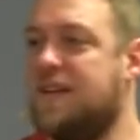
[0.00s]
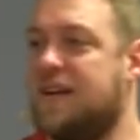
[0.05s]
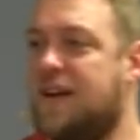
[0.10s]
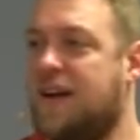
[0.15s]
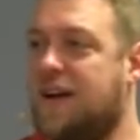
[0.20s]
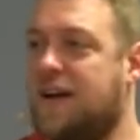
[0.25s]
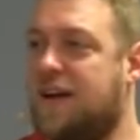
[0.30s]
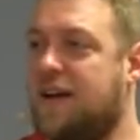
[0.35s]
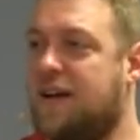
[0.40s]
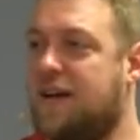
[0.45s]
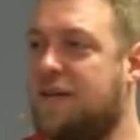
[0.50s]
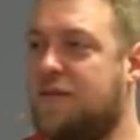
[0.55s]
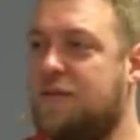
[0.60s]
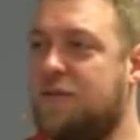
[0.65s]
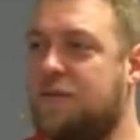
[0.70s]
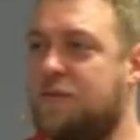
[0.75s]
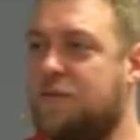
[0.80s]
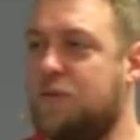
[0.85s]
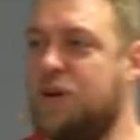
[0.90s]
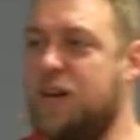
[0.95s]

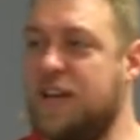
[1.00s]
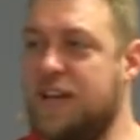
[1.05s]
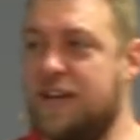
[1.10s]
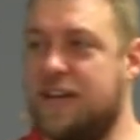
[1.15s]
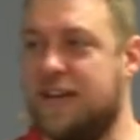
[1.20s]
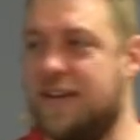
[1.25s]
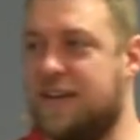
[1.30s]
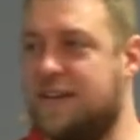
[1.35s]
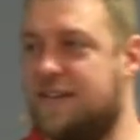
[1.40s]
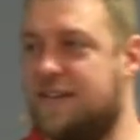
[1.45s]
We're eating.